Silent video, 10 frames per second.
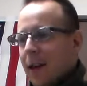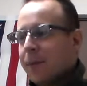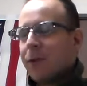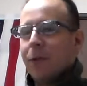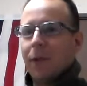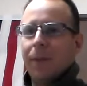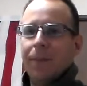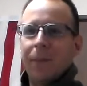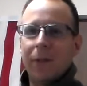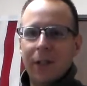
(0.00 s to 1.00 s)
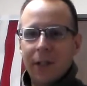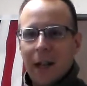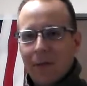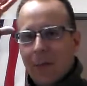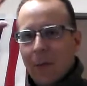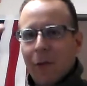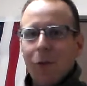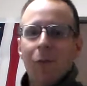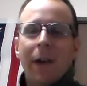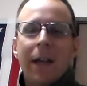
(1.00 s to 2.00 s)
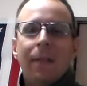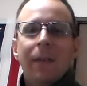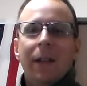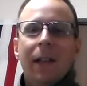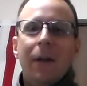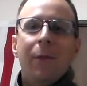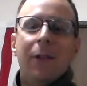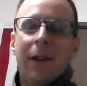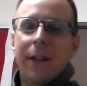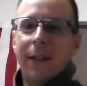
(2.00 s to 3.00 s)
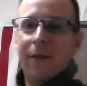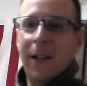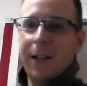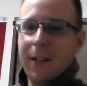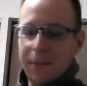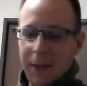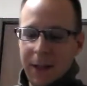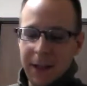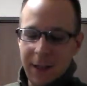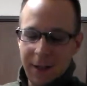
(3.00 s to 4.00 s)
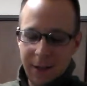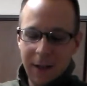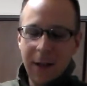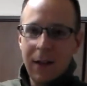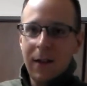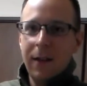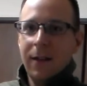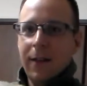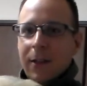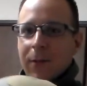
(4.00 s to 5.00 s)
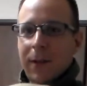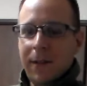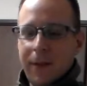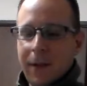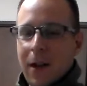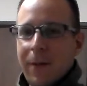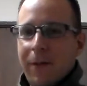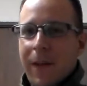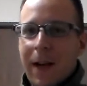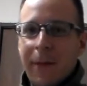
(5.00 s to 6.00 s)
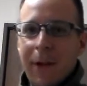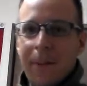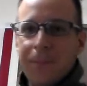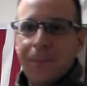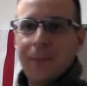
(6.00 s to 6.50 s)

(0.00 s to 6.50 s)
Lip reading: op score, which is going to have a bit more weight, but a lot more defensibility. This one, the carbon fiber,